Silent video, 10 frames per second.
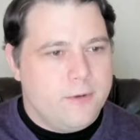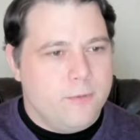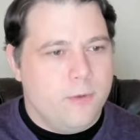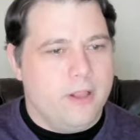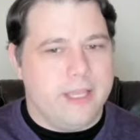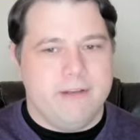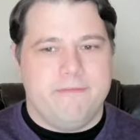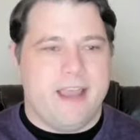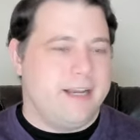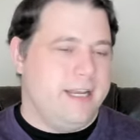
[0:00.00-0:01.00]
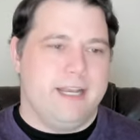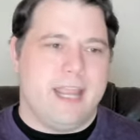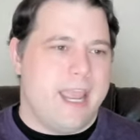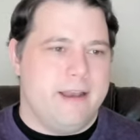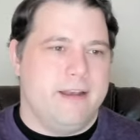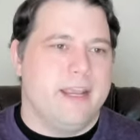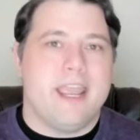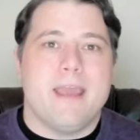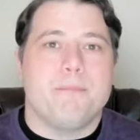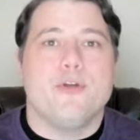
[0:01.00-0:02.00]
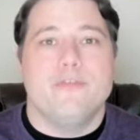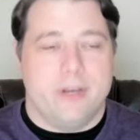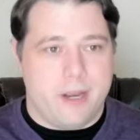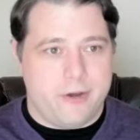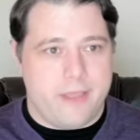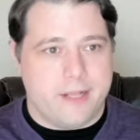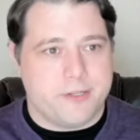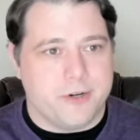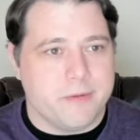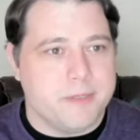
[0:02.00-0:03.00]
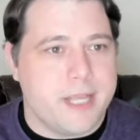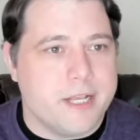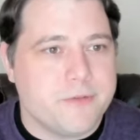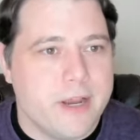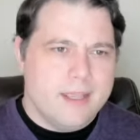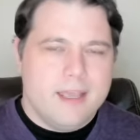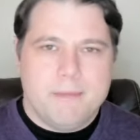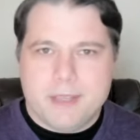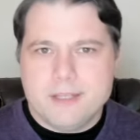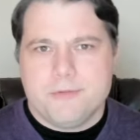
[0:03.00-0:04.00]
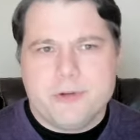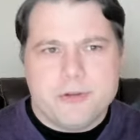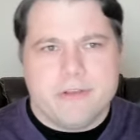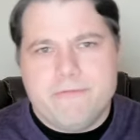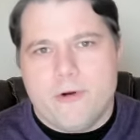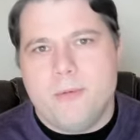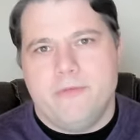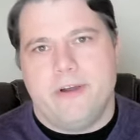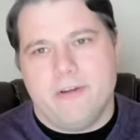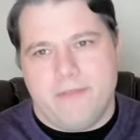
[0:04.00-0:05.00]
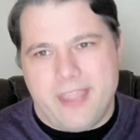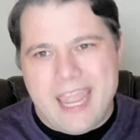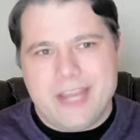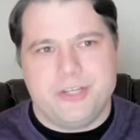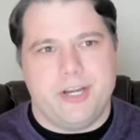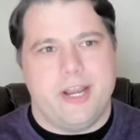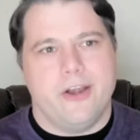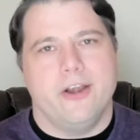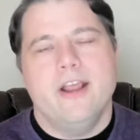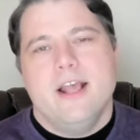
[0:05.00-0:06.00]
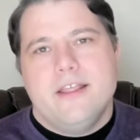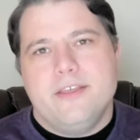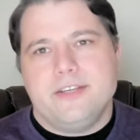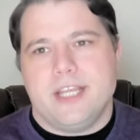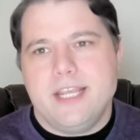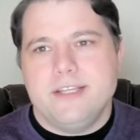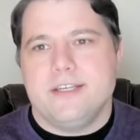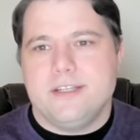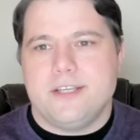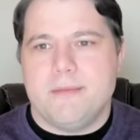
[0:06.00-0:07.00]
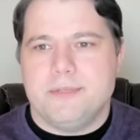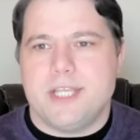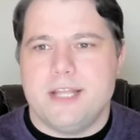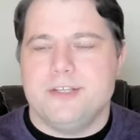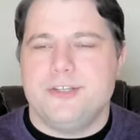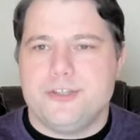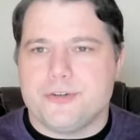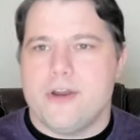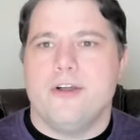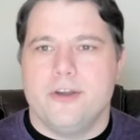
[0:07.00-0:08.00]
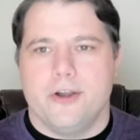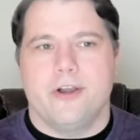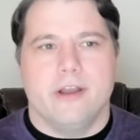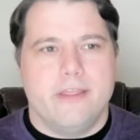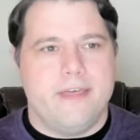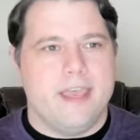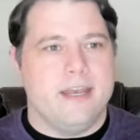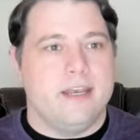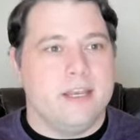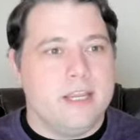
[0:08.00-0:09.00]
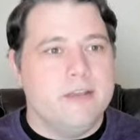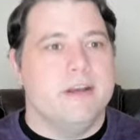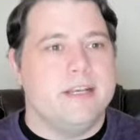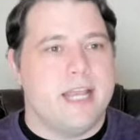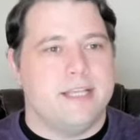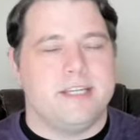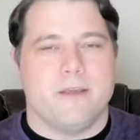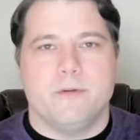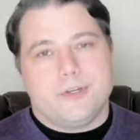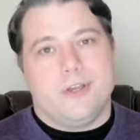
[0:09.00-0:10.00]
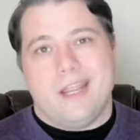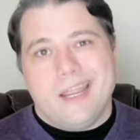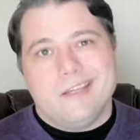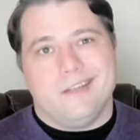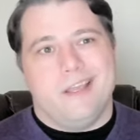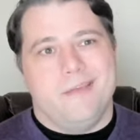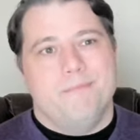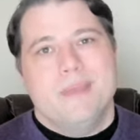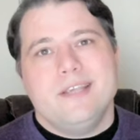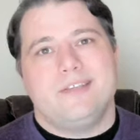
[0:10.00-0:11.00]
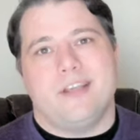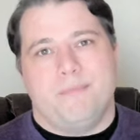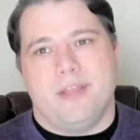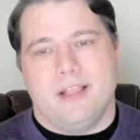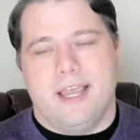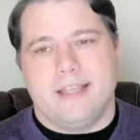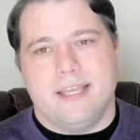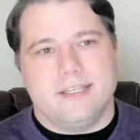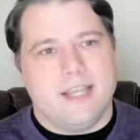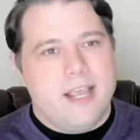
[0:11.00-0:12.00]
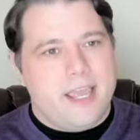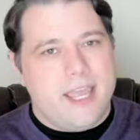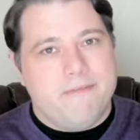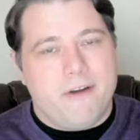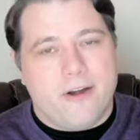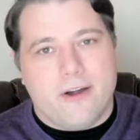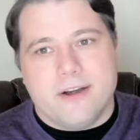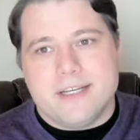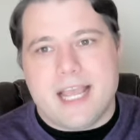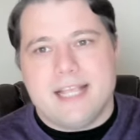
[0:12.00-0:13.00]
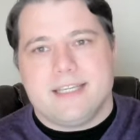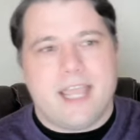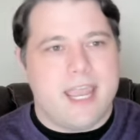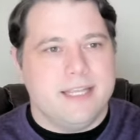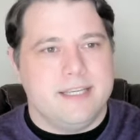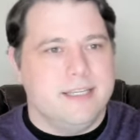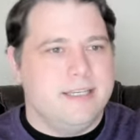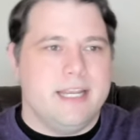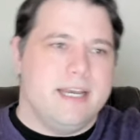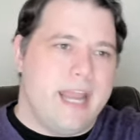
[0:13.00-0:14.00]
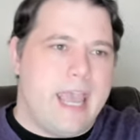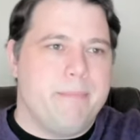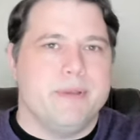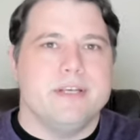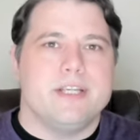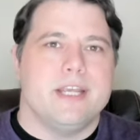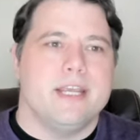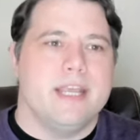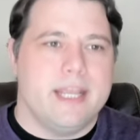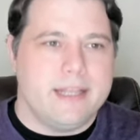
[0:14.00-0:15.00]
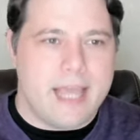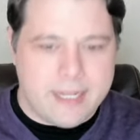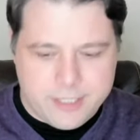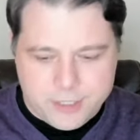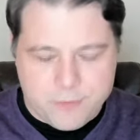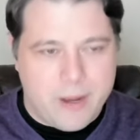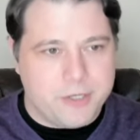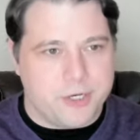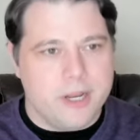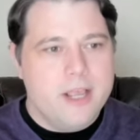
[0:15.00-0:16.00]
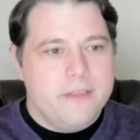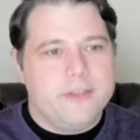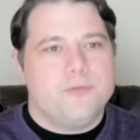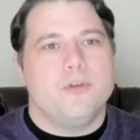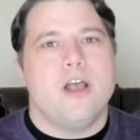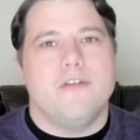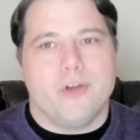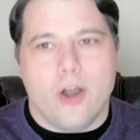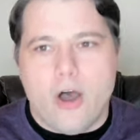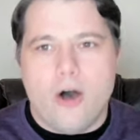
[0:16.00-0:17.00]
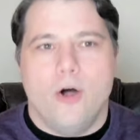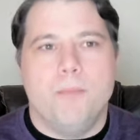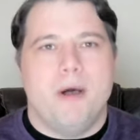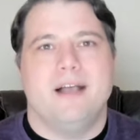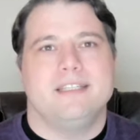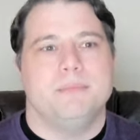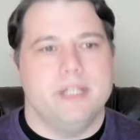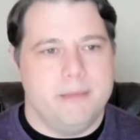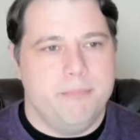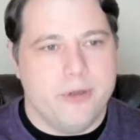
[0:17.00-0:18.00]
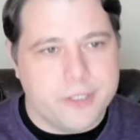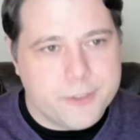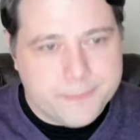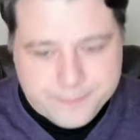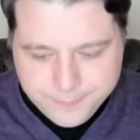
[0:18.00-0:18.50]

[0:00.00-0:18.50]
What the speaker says: Well, in fact, it can't prove it under that circumstance, right? Because we're doing formal verification here, this is in some sense stronger than unit testing, which could easily miss something like this if our test cases didn't happen to hit that situation. This will cover all possible inputs.